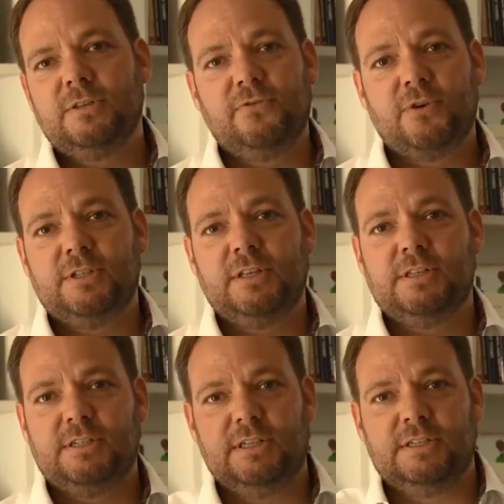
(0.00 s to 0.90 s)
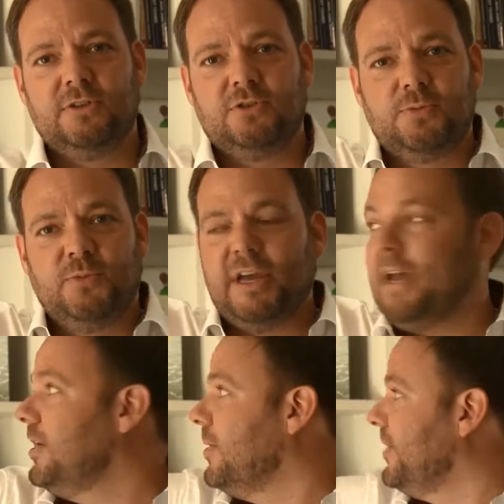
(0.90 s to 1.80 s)
The first thing they see is they will just put a
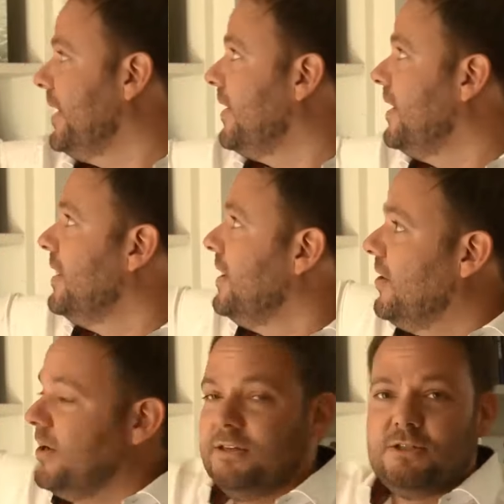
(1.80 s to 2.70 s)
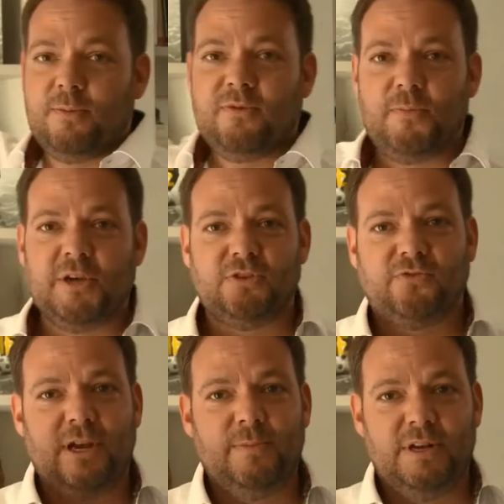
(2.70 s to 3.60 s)
hand up there on top of a picture
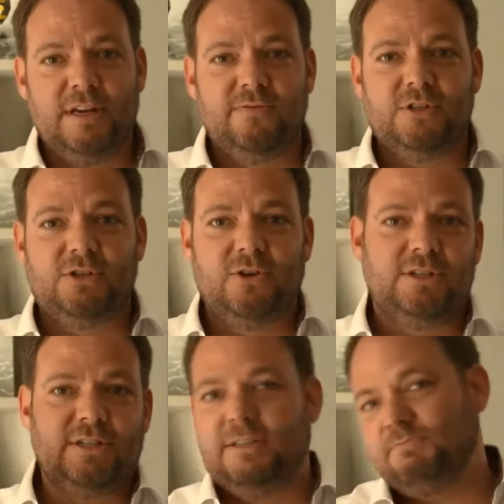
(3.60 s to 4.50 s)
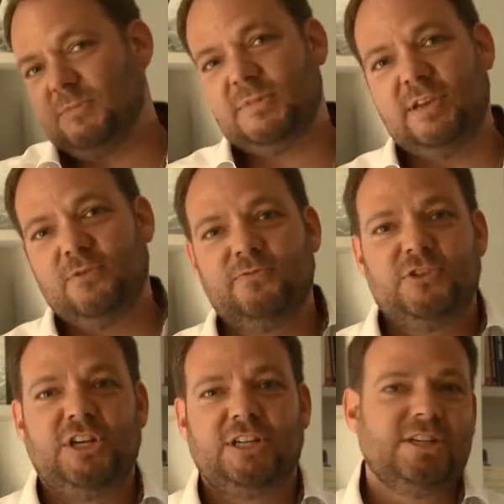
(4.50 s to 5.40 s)
frame, and if it's dirty, they will
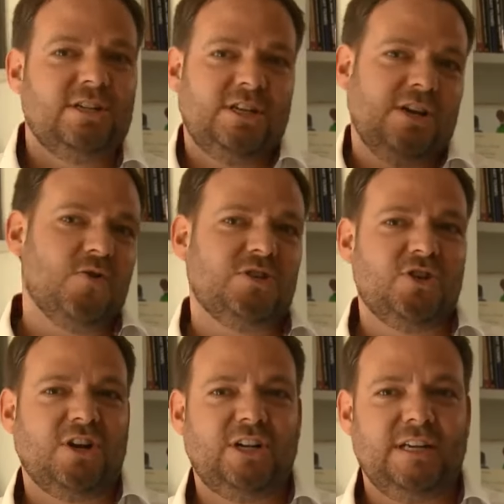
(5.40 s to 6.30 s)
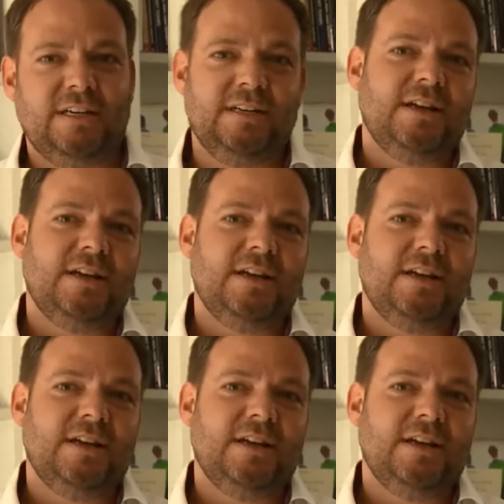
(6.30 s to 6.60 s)
reject it and say, oh, it's not clean,